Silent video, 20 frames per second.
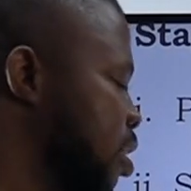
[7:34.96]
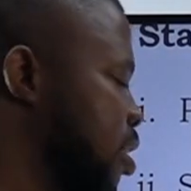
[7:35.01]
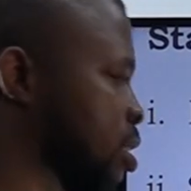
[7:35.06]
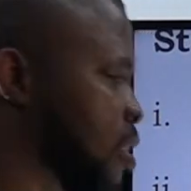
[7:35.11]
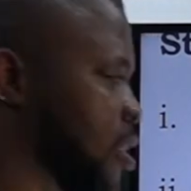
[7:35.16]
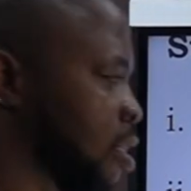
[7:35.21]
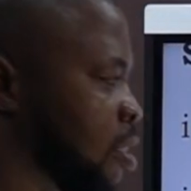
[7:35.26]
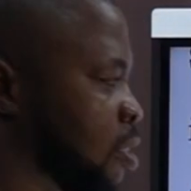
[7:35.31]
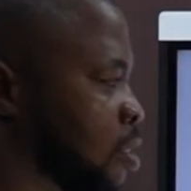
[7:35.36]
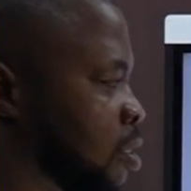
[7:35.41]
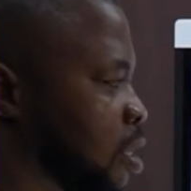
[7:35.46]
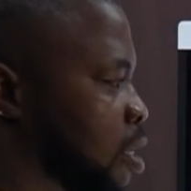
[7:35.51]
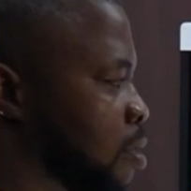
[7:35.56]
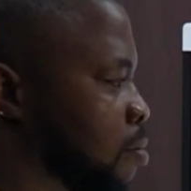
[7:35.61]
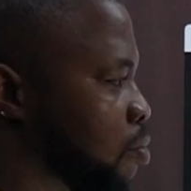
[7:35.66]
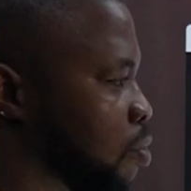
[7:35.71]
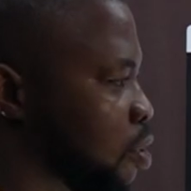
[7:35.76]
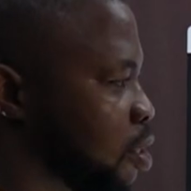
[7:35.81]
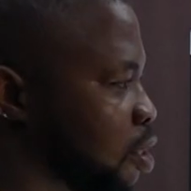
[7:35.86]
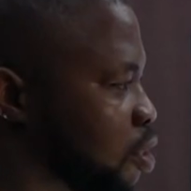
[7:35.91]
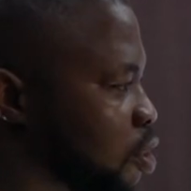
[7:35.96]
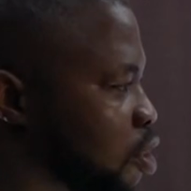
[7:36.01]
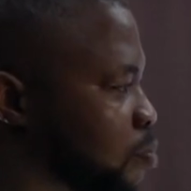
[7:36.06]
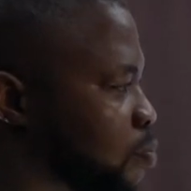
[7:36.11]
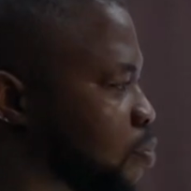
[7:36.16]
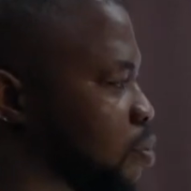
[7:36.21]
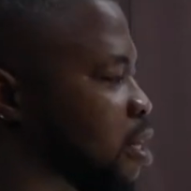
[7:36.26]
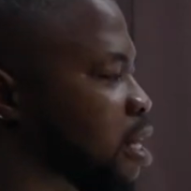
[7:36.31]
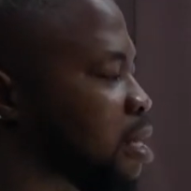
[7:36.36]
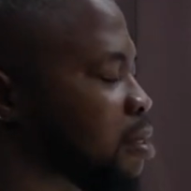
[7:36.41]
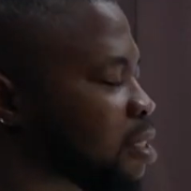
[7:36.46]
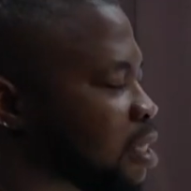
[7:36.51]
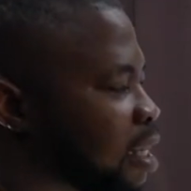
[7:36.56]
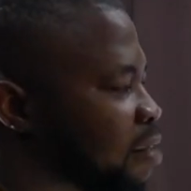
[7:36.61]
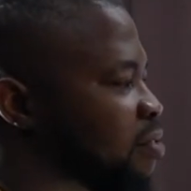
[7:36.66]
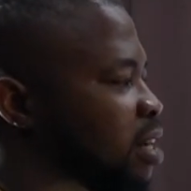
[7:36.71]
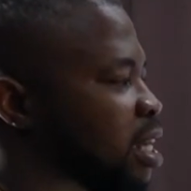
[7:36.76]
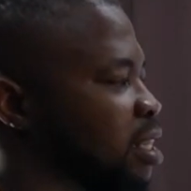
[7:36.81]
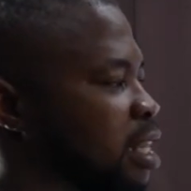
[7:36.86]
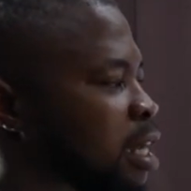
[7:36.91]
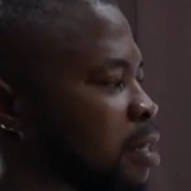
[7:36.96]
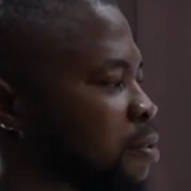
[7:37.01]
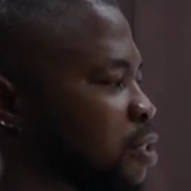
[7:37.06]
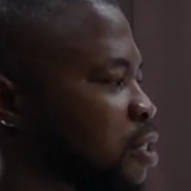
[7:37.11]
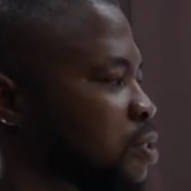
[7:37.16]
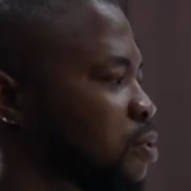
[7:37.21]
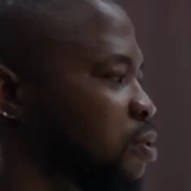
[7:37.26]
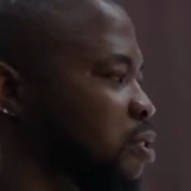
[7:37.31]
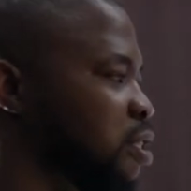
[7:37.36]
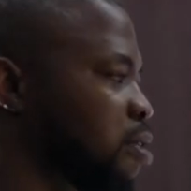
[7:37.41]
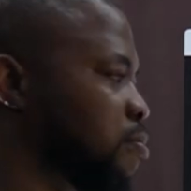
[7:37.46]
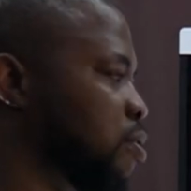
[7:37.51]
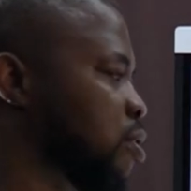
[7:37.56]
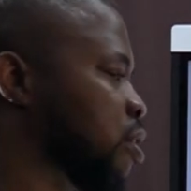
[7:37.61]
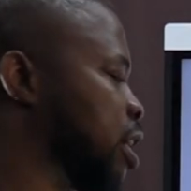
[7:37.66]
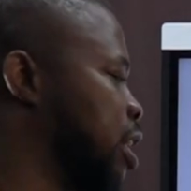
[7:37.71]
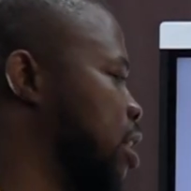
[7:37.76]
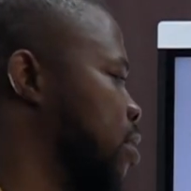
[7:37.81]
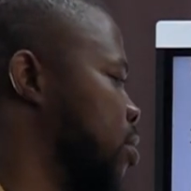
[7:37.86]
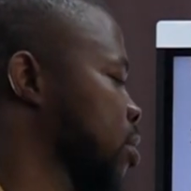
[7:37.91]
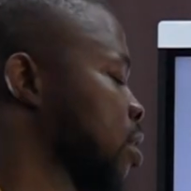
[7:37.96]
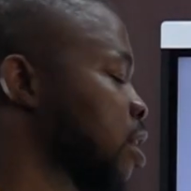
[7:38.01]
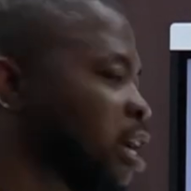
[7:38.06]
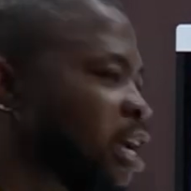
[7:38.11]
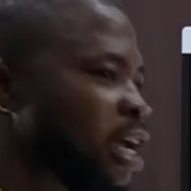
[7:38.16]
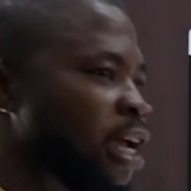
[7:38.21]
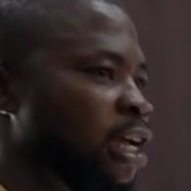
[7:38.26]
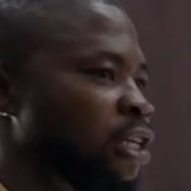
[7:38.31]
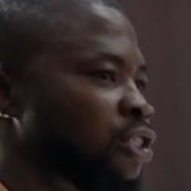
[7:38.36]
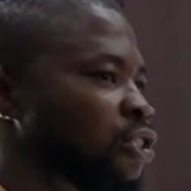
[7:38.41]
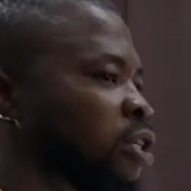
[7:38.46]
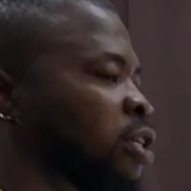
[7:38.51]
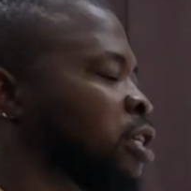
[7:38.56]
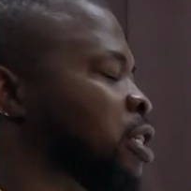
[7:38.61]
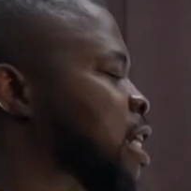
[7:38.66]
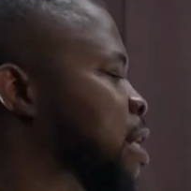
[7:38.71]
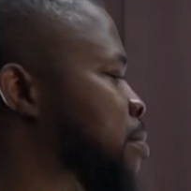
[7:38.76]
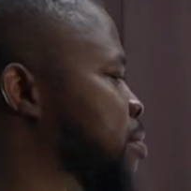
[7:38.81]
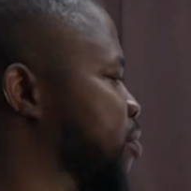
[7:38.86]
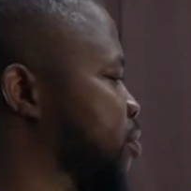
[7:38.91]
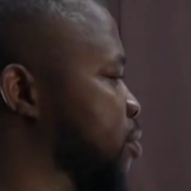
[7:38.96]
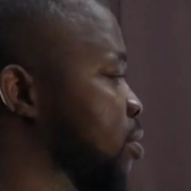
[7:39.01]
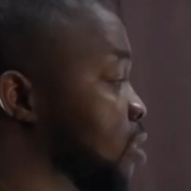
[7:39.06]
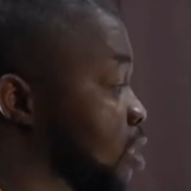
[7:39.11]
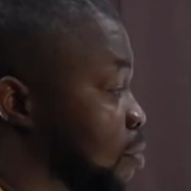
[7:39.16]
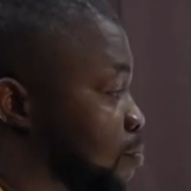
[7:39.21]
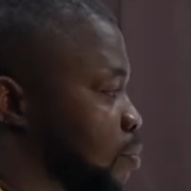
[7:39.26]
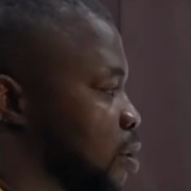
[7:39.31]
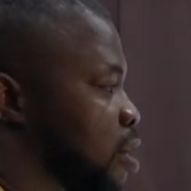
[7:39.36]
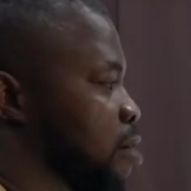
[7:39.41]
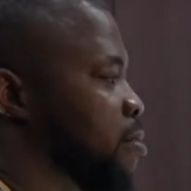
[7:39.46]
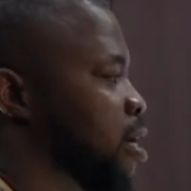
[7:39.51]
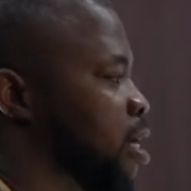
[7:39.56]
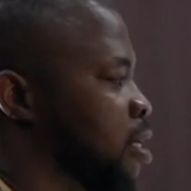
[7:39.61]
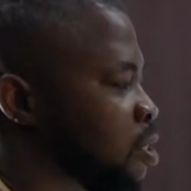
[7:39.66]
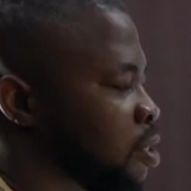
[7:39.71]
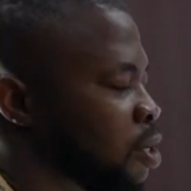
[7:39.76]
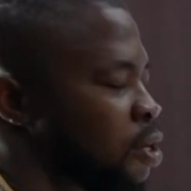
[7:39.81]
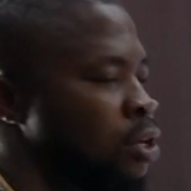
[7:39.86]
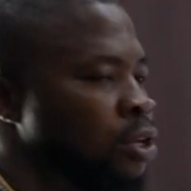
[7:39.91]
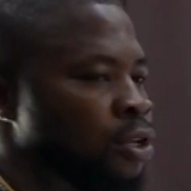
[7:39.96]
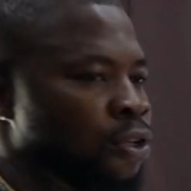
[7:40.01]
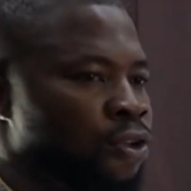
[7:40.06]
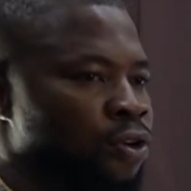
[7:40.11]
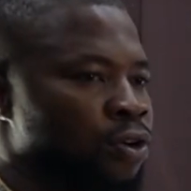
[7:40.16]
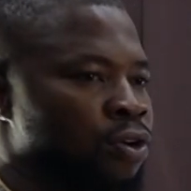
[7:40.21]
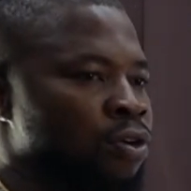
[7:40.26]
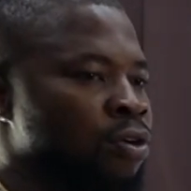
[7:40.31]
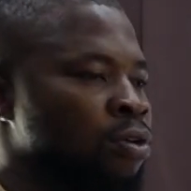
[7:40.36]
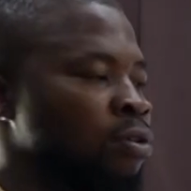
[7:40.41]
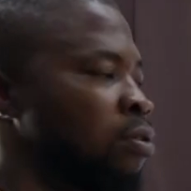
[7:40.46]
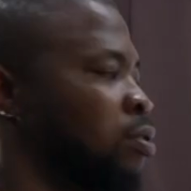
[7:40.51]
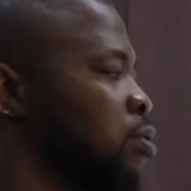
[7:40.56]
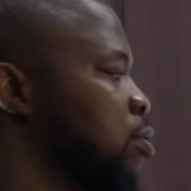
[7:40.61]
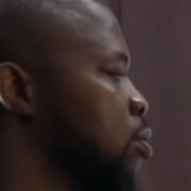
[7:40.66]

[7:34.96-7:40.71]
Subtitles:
This is running your program several times just to debug error, ensuring that before deployment, your